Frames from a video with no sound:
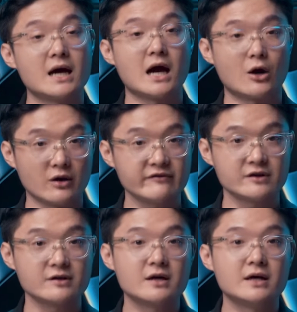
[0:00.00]

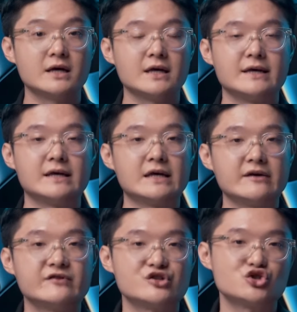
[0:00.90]
However,
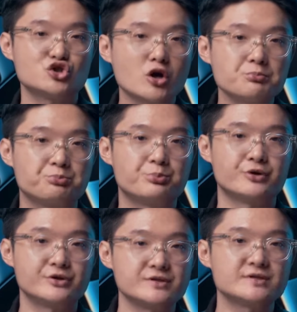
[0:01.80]
if the short
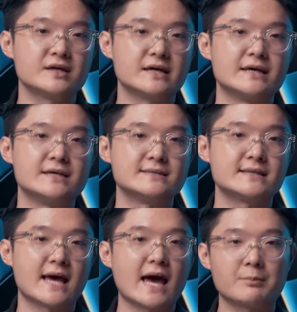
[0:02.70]
burst
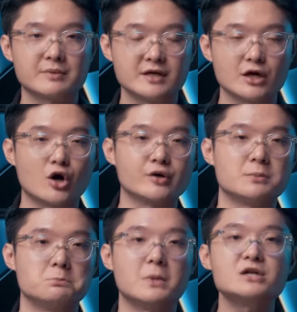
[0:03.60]
is happening on
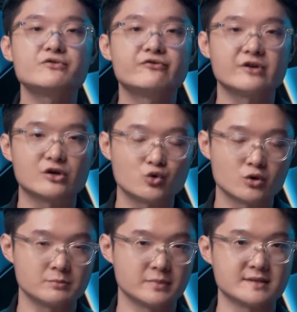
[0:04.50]
a much
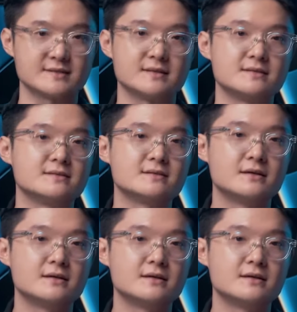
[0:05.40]
frequent basis,